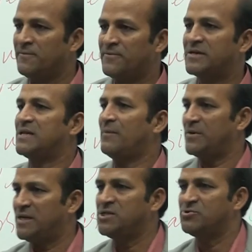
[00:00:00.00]
For
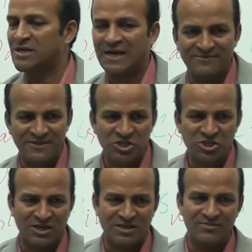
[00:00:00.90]
example, in your
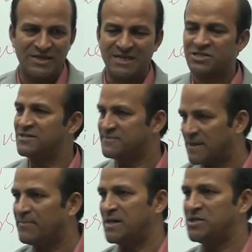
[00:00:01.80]
conversation or communication, if
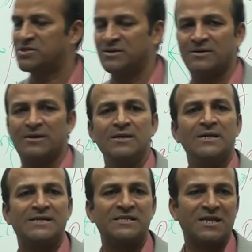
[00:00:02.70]
somebody is uh,
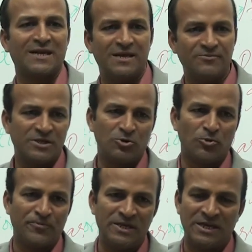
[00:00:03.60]
disagreeing with your
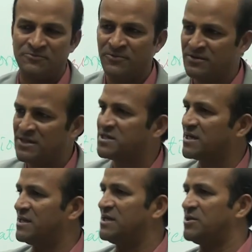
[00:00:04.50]
opinion,
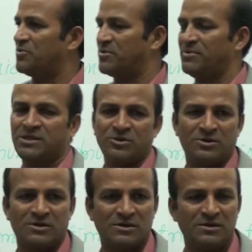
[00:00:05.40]
disagreeing your, with
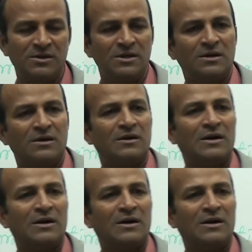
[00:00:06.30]
your uh, uh